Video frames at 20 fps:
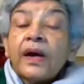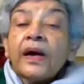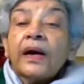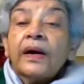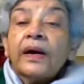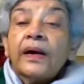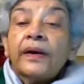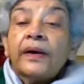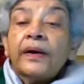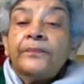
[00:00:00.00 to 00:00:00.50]

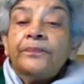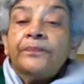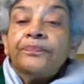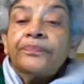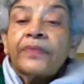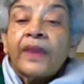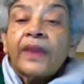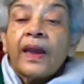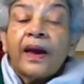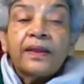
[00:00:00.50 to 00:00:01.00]

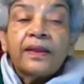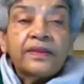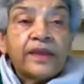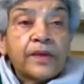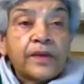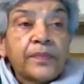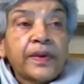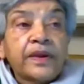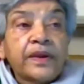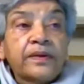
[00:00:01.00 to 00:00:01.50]
And
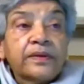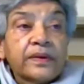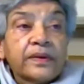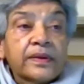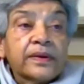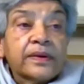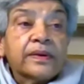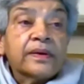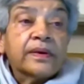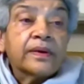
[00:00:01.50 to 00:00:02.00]
they've been,
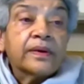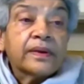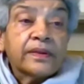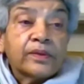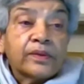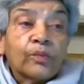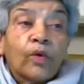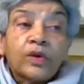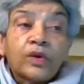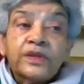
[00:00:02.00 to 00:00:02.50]

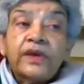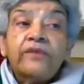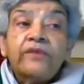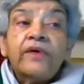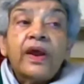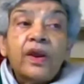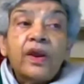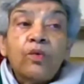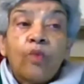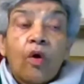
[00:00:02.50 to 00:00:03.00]
what they
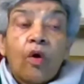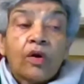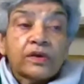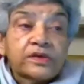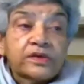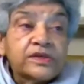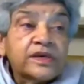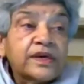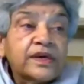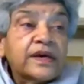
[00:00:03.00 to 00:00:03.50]
really
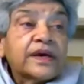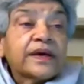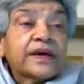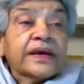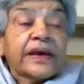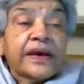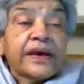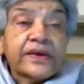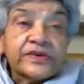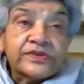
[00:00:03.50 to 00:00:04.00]
want
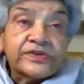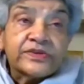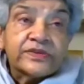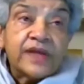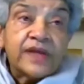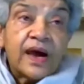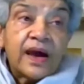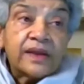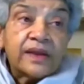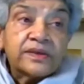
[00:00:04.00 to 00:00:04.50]
is
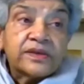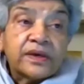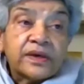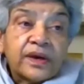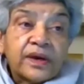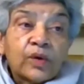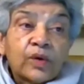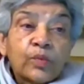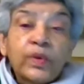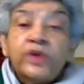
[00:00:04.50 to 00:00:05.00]
that
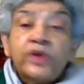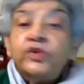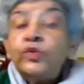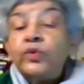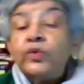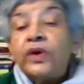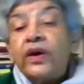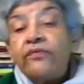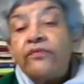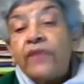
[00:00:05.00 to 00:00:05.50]
we
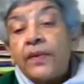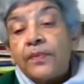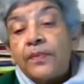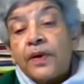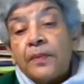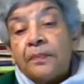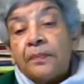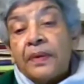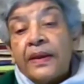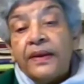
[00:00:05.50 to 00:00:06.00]
should give up
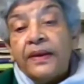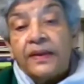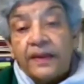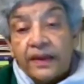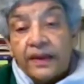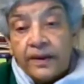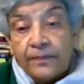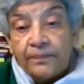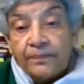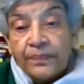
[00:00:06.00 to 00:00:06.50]

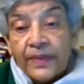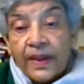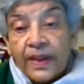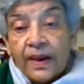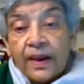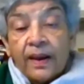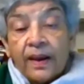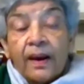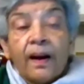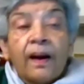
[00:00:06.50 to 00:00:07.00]
completely
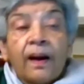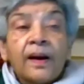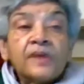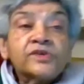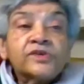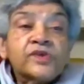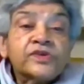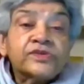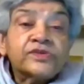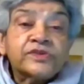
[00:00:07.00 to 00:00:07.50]
our
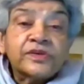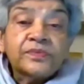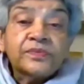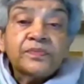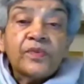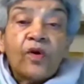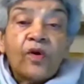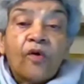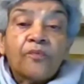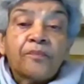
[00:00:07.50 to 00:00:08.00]

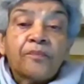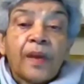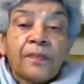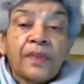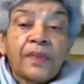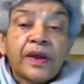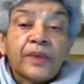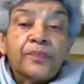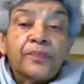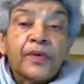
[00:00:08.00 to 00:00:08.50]
system of
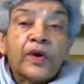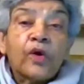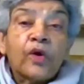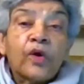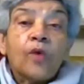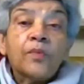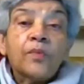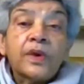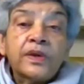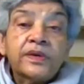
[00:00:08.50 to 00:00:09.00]
public
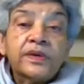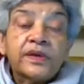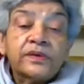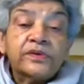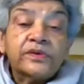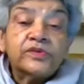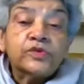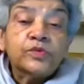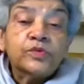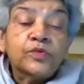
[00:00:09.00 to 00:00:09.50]
procurement and
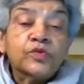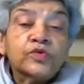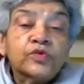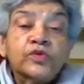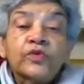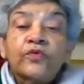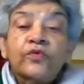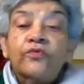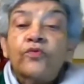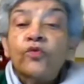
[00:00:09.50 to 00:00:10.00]

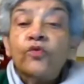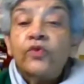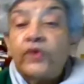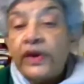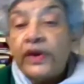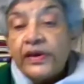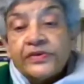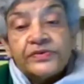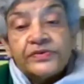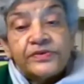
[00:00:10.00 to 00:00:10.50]
distribution of food
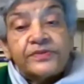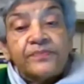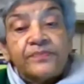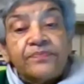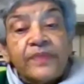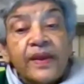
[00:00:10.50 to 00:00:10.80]
grains.